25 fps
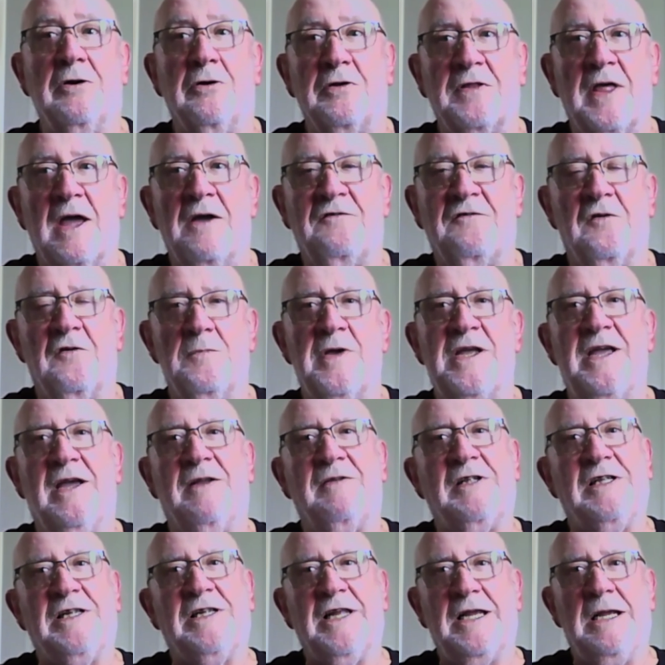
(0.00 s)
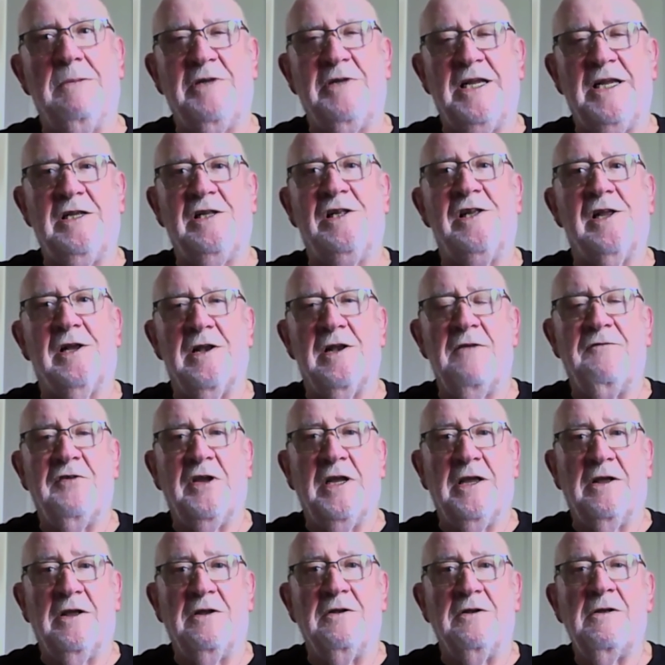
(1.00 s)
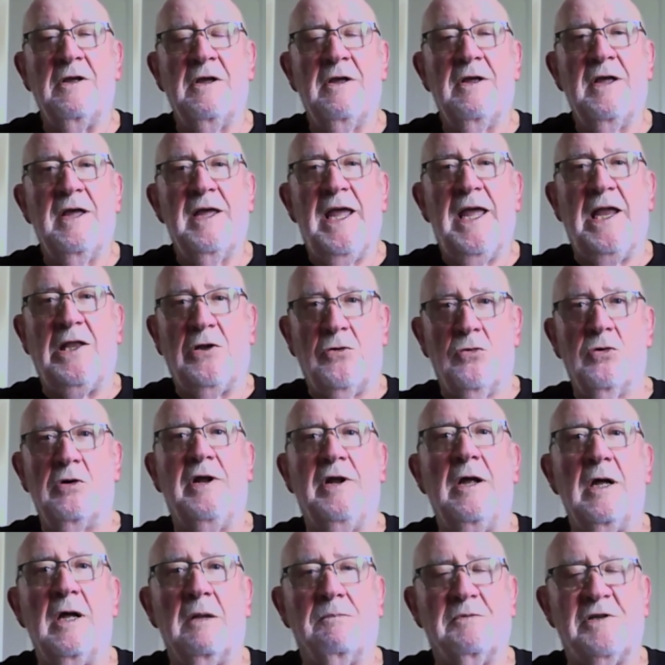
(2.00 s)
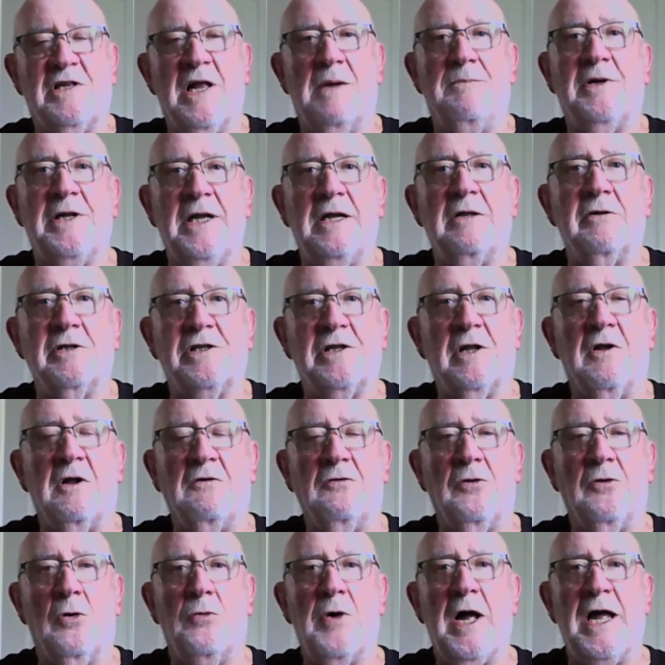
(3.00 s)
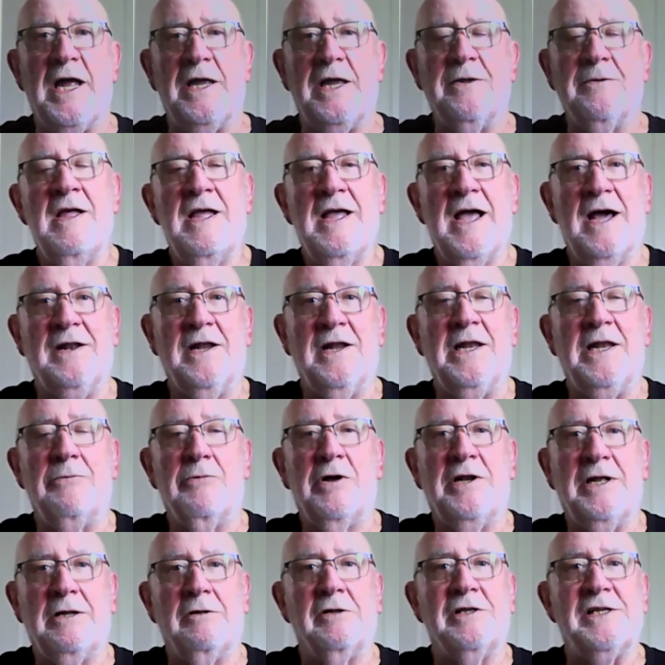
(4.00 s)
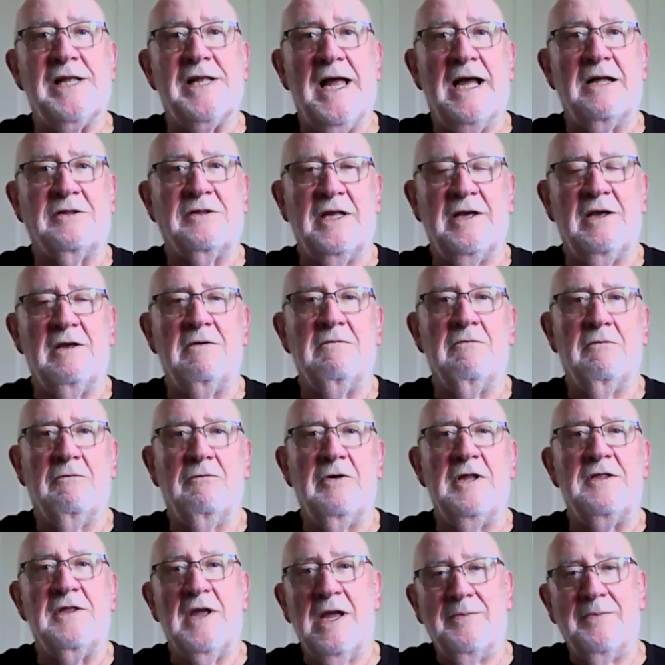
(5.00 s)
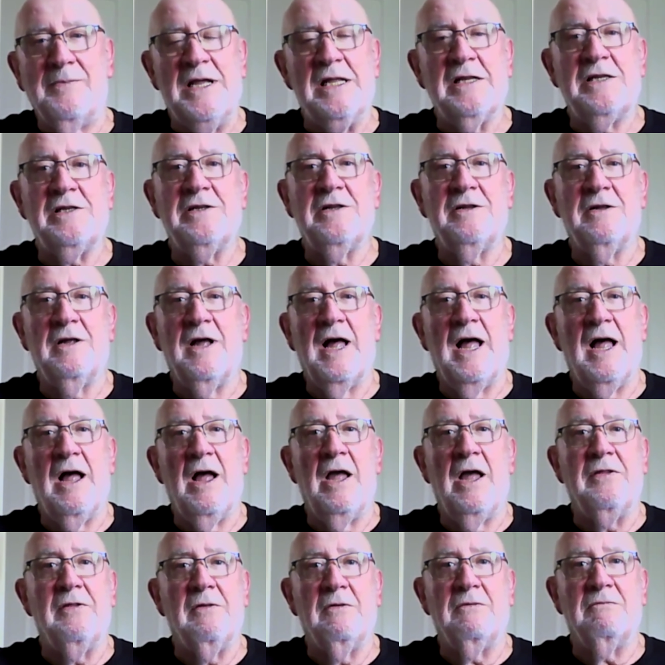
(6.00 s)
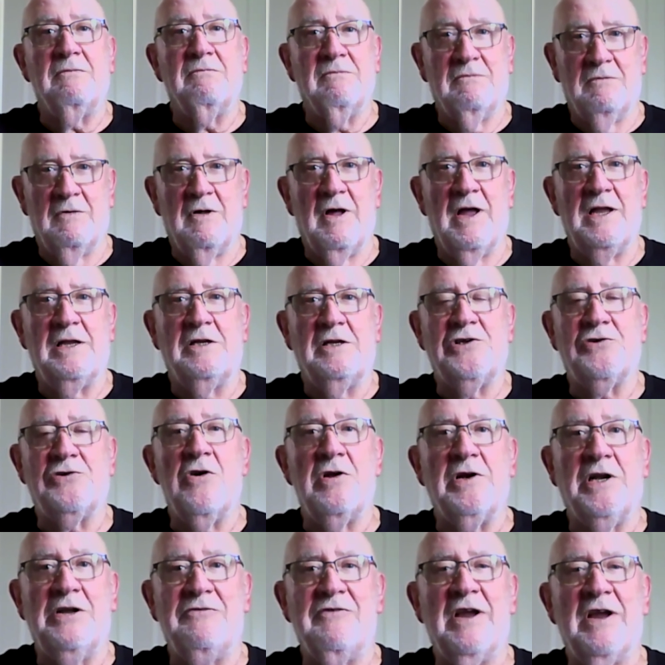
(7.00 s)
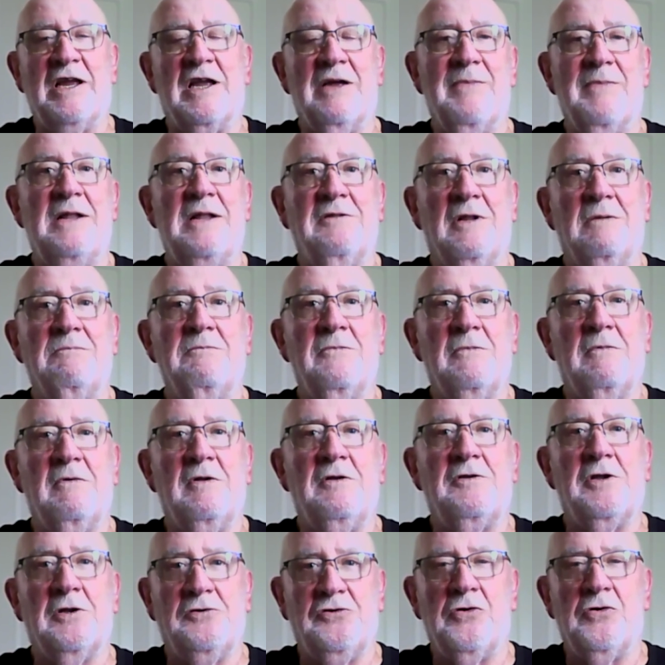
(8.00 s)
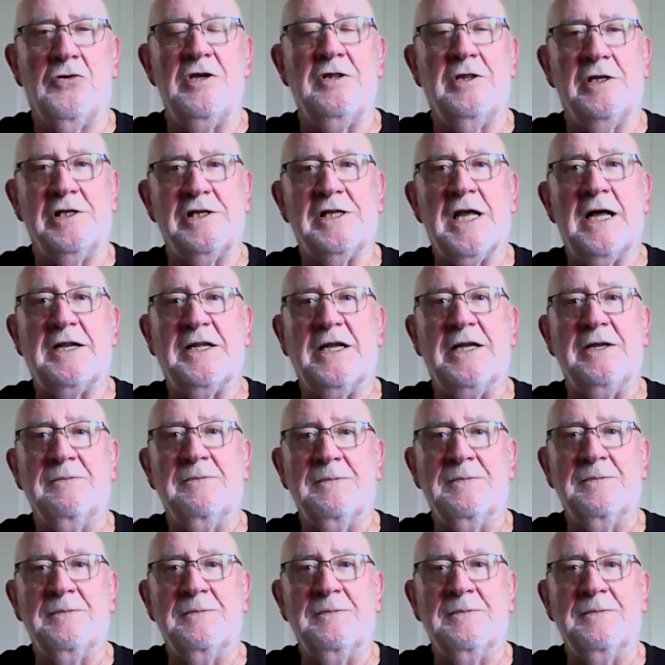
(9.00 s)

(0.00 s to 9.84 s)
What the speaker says: Although for me it seems insignificant, it could help somebody else along the way. And anyone else out there with MS, I strongly recommend them to join the study.